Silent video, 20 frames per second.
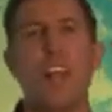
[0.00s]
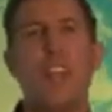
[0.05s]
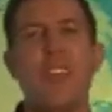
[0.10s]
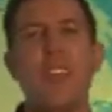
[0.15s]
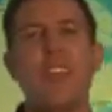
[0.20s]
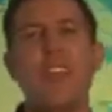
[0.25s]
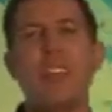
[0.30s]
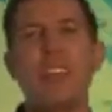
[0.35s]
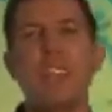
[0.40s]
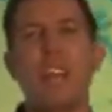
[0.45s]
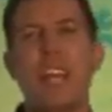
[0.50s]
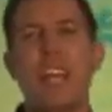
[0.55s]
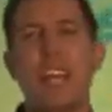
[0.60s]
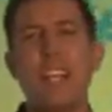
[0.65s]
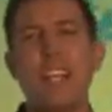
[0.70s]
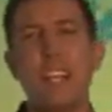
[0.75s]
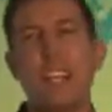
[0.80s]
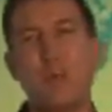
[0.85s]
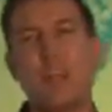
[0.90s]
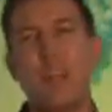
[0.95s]
and they
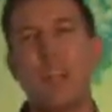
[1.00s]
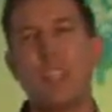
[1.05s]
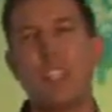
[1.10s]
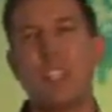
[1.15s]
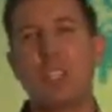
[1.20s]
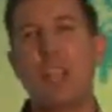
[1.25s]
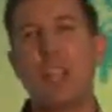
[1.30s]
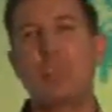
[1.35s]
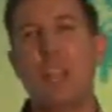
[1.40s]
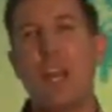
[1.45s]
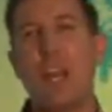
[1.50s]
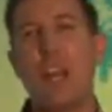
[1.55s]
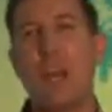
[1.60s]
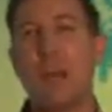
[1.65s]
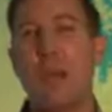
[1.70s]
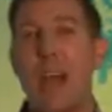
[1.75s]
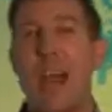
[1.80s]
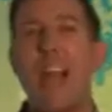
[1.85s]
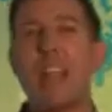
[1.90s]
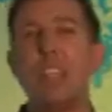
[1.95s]
decided to spend some
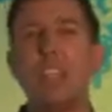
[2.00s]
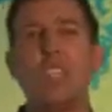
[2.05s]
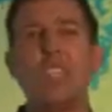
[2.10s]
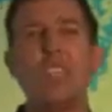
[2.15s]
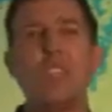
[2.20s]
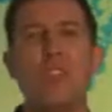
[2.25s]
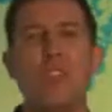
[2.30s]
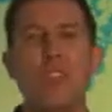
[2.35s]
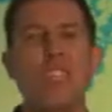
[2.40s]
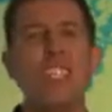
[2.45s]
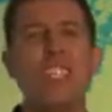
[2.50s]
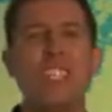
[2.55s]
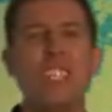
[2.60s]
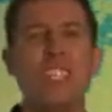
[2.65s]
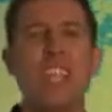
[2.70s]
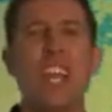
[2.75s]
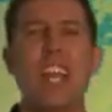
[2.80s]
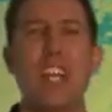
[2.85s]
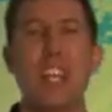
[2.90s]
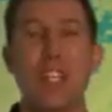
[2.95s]
time actually
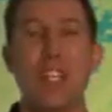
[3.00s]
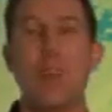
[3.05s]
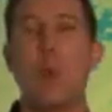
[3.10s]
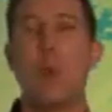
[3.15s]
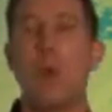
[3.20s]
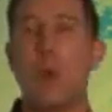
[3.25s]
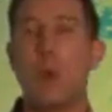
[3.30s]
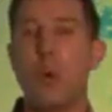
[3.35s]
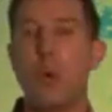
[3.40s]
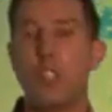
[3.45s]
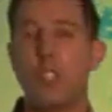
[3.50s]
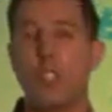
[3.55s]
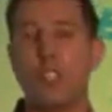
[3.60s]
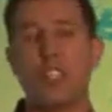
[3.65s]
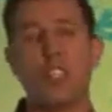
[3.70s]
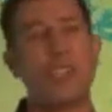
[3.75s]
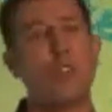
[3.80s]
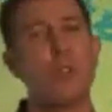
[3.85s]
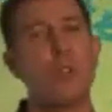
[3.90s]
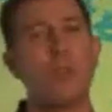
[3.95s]
investigating the
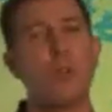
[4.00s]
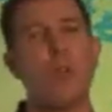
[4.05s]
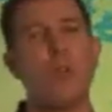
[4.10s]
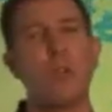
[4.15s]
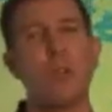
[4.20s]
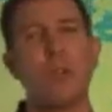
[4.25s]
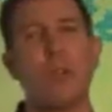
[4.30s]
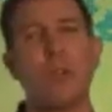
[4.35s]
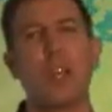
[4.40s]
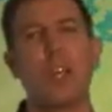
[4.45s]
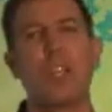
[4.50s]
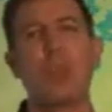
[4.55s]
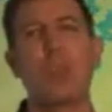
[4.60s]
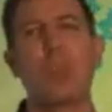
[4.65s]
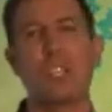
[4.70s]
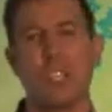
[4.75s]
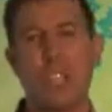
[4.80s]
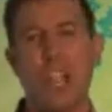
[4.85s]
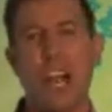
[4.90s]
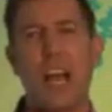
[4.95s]
origins of the problem that he
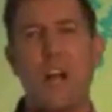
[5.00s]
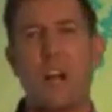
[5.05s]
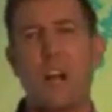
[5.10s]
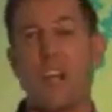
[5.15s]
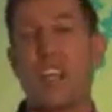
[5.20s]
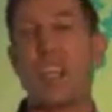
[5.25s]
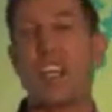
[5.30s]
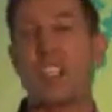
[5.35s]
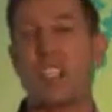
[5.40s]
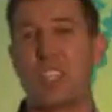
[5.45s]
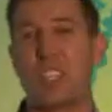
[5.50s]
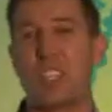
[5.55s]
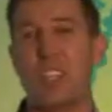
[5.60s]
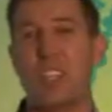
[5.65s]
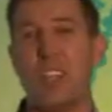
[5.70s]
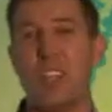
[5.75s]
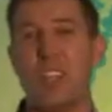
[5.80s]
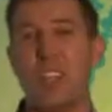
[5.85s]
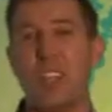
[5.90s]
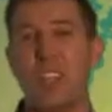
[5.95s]
was now facing.
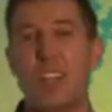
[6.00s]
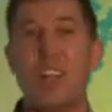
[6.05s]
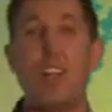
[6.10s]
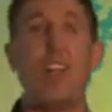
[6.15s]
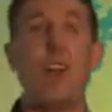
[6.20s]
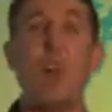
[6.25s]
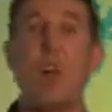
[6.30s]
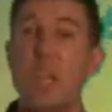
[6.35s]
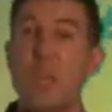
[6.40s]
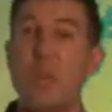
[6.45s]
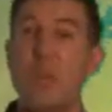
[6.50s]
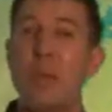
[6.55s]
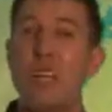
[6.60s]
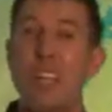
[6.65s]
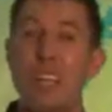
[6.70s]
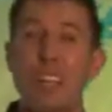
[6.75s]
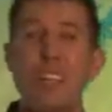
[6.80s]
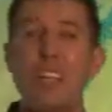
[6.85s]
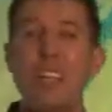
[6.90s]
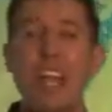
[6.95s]
He'd been
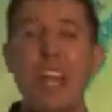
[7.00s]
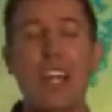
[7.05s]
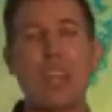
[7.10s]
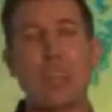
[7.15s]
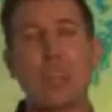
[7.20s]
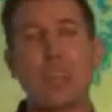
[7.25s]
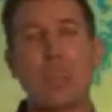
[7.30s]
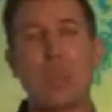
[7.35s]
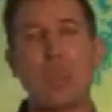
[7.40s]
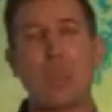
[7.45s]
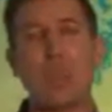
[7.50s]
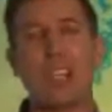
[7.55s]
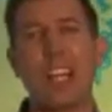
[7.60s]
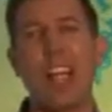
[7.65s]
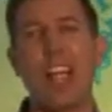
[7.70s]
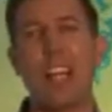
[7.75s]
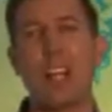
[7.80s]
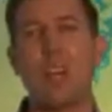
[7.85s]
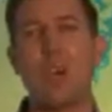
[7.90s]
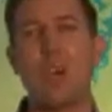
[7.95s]
given that terminal
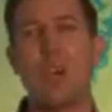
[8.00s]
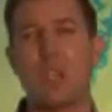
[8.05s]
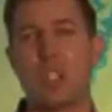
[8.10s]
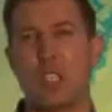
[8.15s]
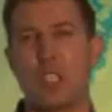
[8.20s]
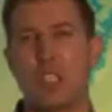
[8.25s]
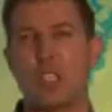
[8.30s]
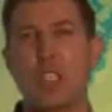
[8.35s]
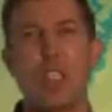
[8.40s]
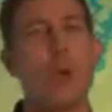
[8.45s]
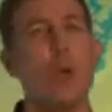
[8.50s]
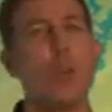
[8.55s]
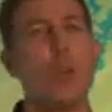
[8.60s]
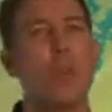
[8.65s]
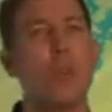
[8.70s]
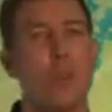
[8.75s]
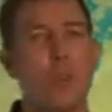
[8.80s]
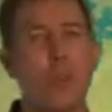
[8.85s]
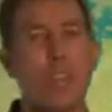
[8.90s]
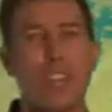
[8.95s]
diagnosis, so it
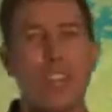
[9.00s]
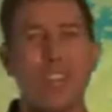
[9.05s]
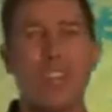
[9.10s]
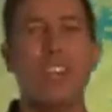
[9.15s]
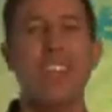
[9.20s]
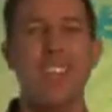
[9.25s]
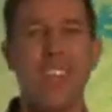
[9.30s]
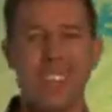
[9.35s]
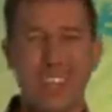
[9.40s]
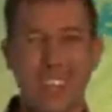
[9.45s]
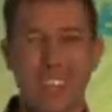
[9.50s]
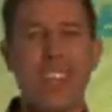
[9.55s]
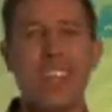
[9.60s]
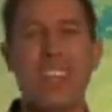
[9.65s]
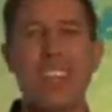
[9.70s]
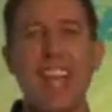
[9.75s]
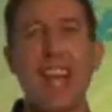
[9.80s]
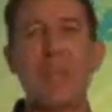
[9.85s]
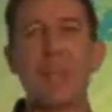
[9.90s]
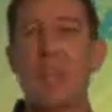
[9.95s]
really
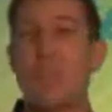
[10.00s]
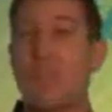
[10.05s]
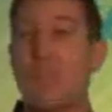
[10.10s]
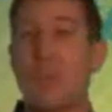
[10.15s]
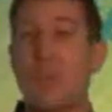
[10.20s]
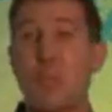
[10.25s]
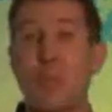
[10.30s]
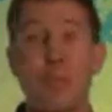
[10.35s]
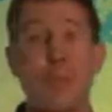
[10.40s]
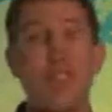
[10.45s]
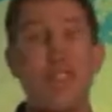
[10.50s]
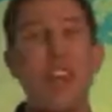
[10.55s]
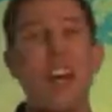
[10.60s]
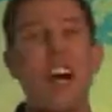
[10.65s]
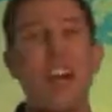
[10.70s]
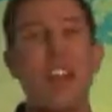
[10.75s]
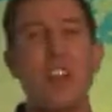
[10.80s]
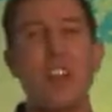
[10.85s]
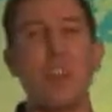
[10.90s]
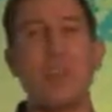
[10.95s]
lit that proverbial
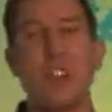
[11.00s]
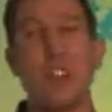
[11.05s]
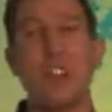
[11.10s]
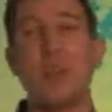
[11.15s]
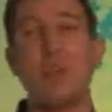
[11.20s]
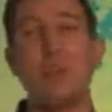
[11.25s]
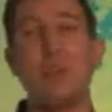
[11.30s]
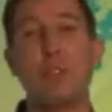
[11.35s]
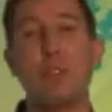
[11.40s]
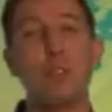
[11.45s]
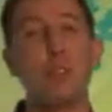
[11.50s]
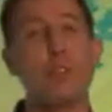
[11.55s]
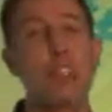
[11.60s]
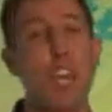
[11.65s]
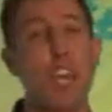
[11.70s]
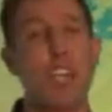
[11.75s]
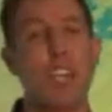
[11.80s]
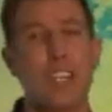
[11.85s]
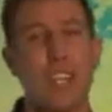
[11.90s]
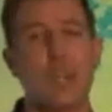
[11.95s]
fire for him to
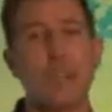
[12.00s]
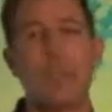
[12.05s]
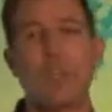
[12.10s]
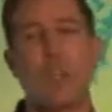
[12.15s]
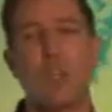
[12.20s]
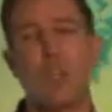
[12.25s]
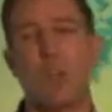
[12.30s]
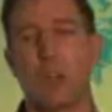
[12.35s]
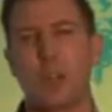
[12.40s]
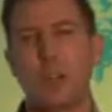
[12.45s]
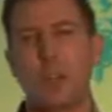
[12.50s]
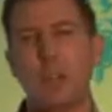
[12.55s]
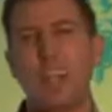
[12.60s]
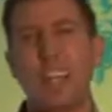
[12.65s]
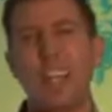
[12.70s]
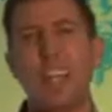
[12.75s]
take a deeper look.